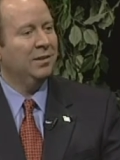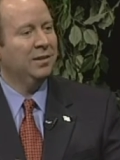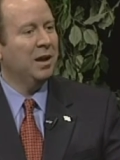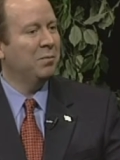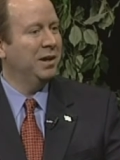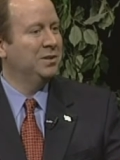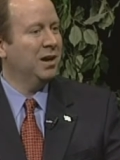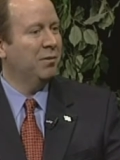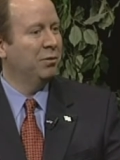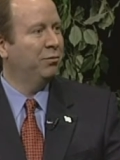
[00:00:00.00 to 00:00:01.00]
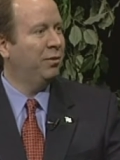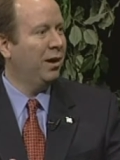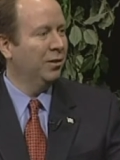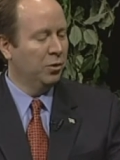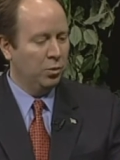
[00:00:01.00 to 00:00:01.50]
It's not my job to
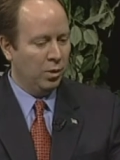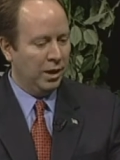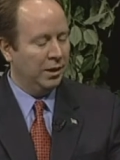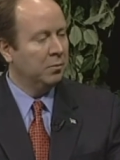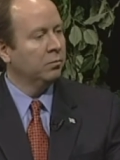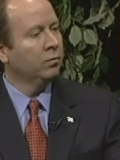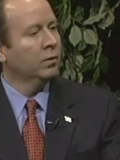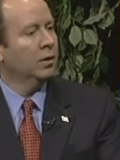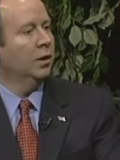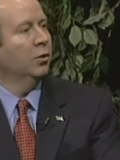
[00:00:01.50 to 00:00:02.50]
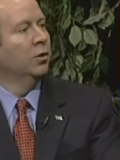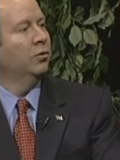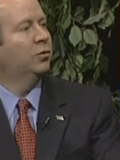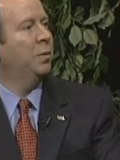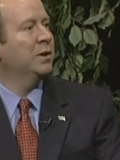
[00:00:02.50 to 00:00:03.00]
follow what you know,
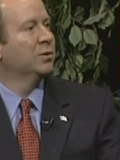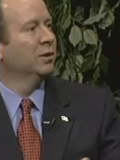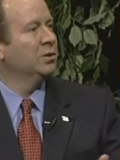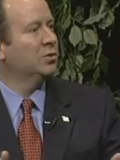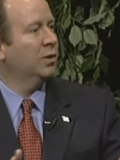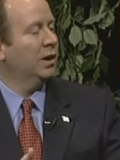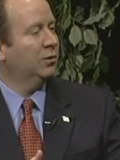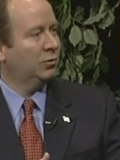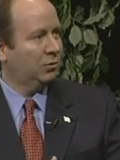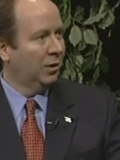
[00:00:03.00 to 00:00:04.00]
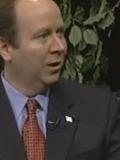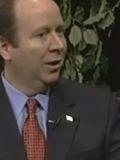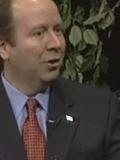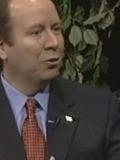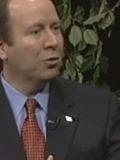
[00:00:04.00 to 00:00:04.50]
special interests
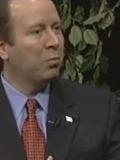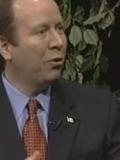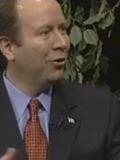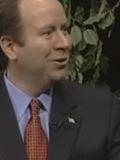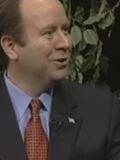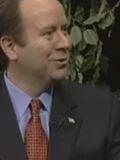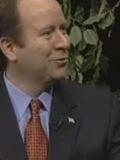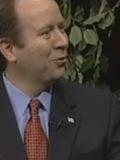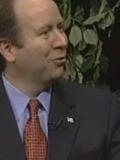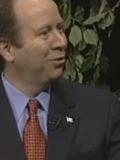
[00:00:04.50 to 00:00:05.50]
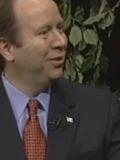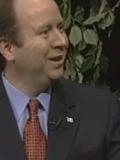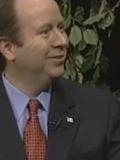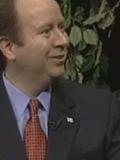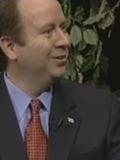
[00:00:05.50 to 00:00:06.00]
or party control
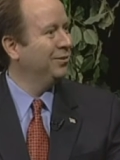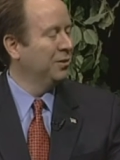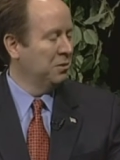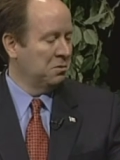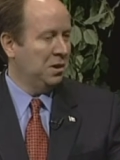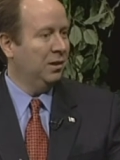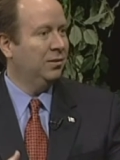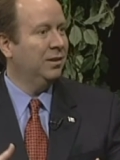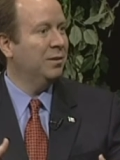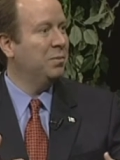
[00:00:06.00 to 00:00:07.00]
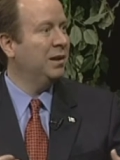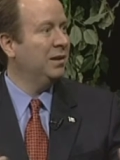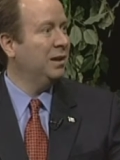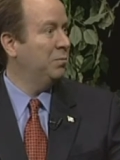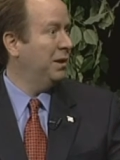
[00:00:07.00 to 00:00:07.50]
thinks is, is in the
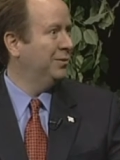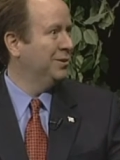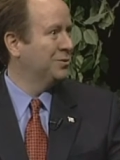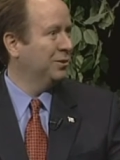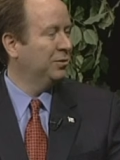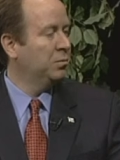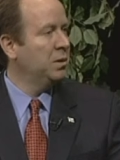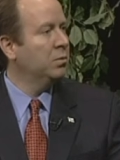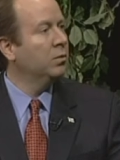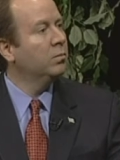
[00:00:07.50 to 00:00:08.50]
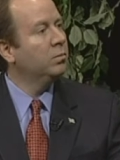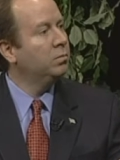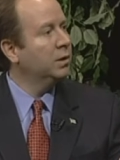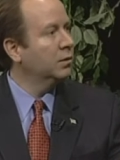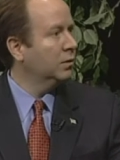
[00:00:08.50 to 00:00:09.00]
best interest of the people,
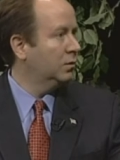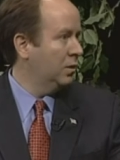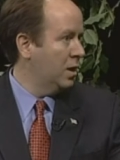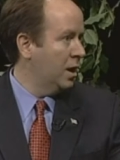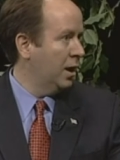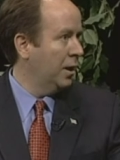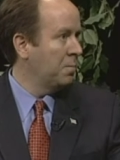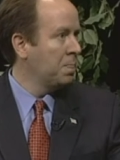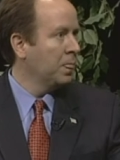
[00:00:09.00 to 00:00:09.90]
because it's not.